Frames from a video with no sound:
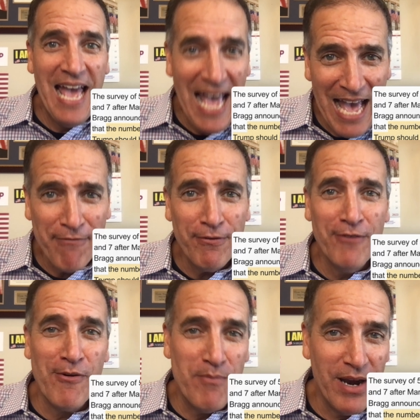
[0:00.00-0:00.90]

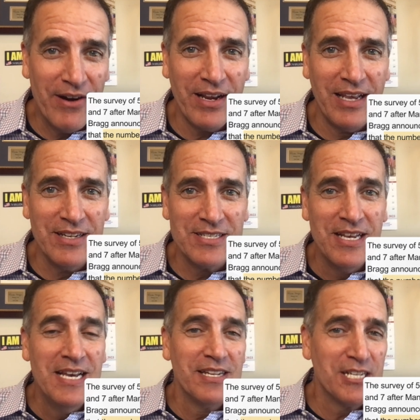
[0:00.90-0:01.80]
Half of
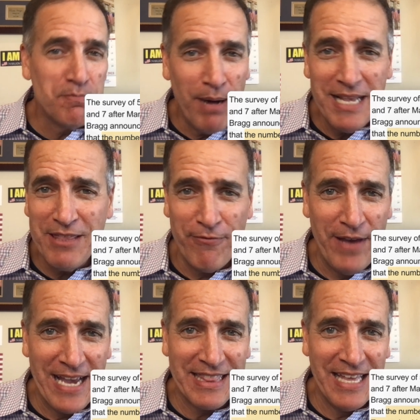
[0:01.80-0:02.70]
Americans, despite the
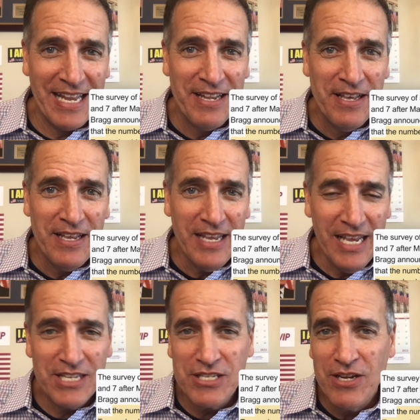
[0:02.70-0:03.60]
fact that
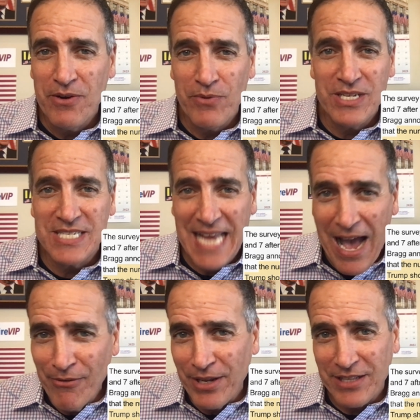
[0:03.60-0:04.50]
it's
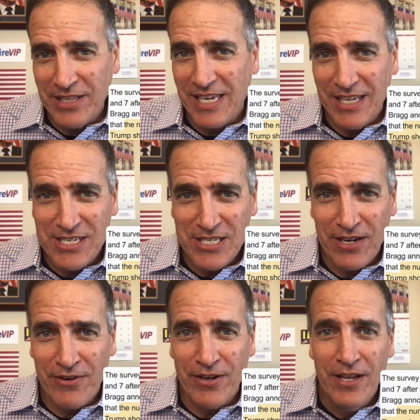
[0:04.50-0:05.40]
resoundingly
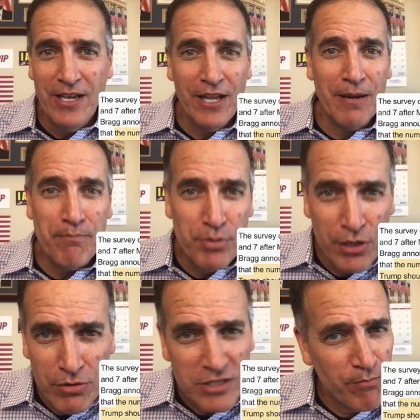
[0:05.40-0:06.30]
considered an
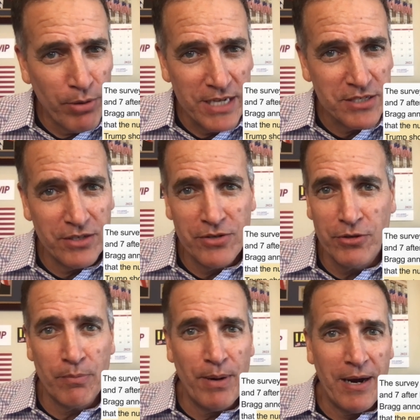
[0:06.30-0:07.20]
abuse of
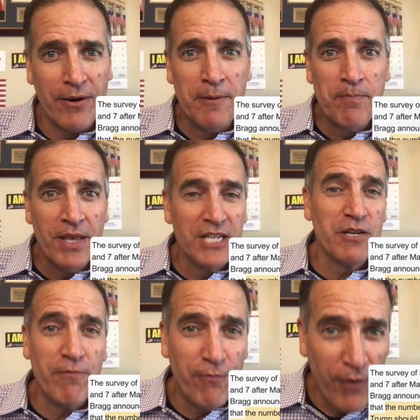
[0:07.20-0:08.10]
prosecutorial power,
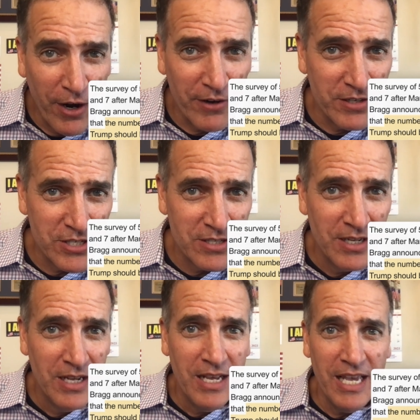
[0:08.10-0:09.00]
it's a
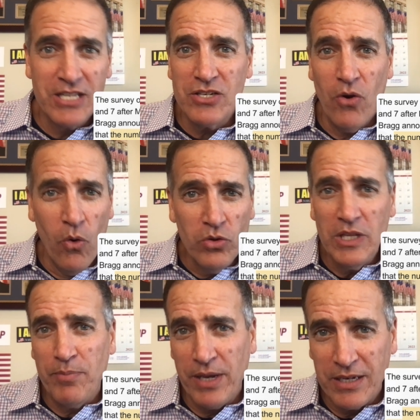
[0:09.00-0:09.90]
farce it's
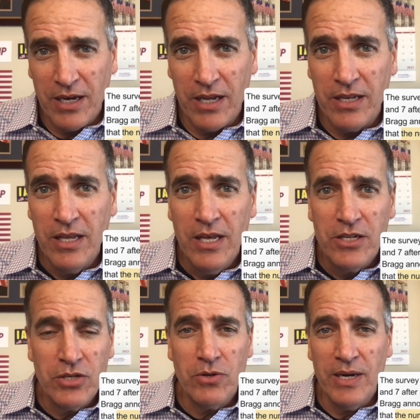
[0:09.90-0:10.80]
only being done
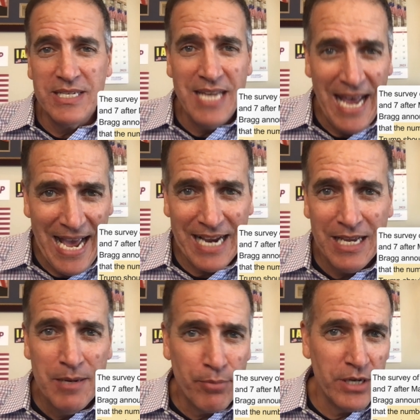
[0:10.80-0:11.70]
to
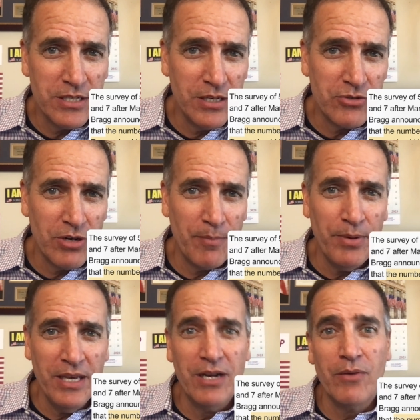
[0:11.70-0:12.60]
attack President
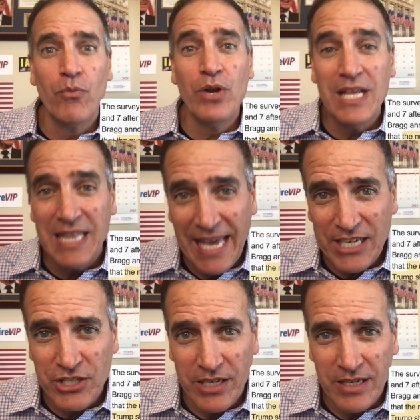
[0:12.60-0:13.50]
Trump in a
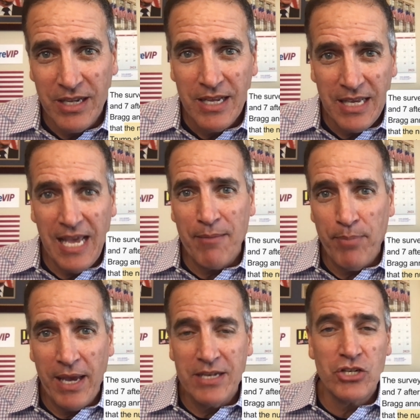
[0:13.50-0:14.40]
reelection
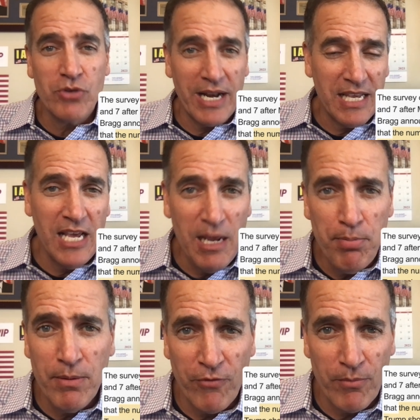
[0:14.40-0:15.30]
campaign to try to
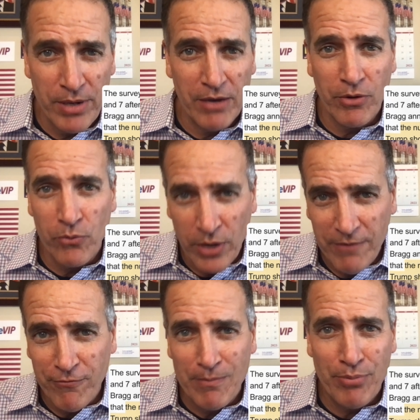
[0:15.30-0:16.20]
keep him from being able to
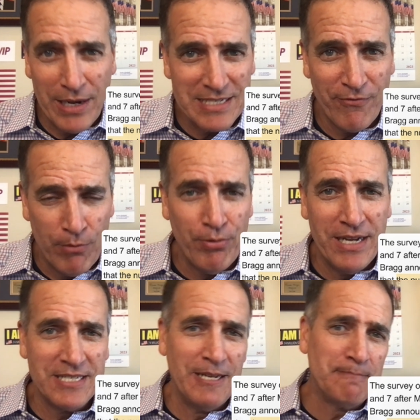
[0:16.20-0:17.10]
run from pres- for
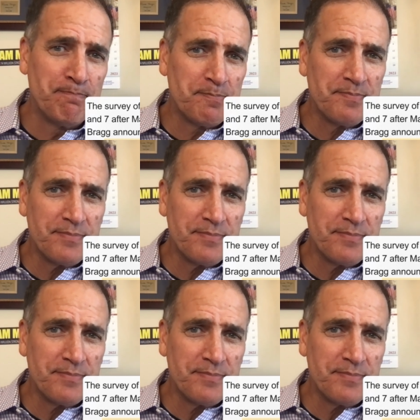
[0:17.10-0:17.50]
president.